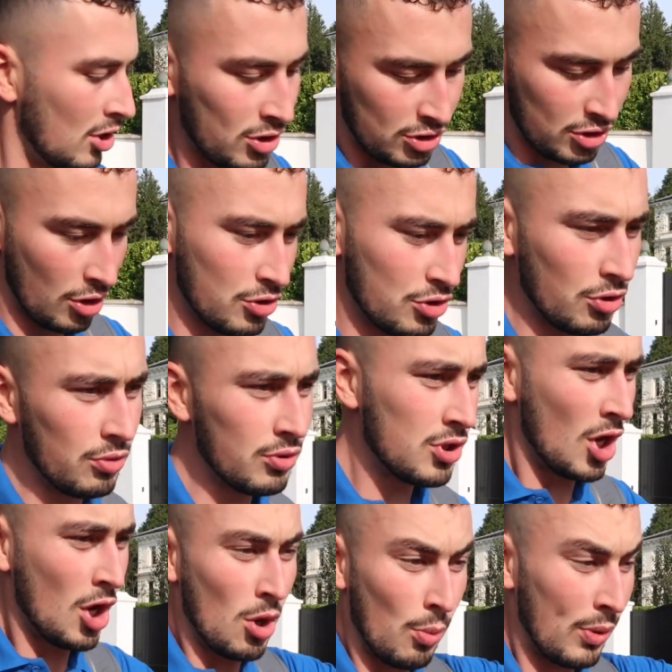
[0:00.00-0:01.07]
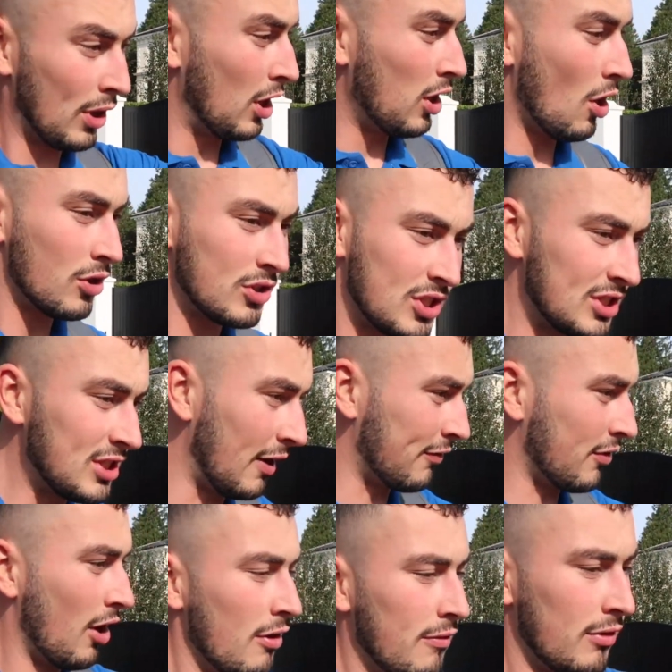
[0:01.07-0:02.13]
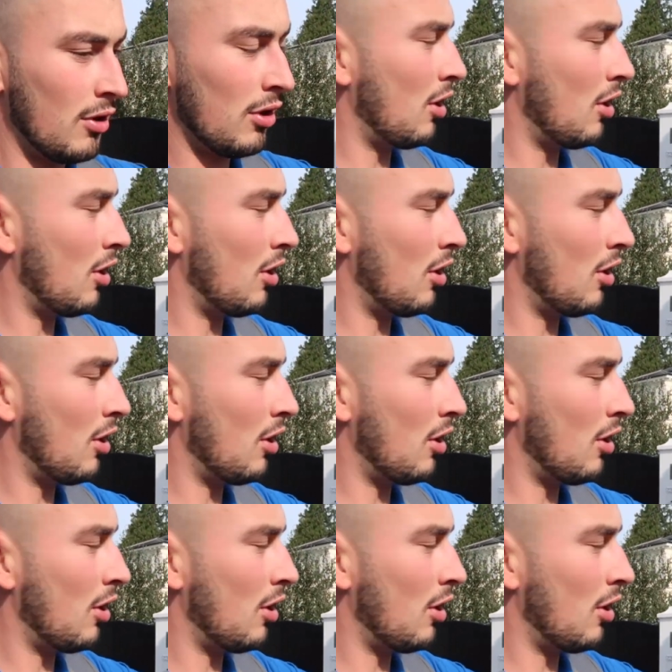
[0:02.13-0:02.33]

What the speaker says: socials. We got lots of stuff going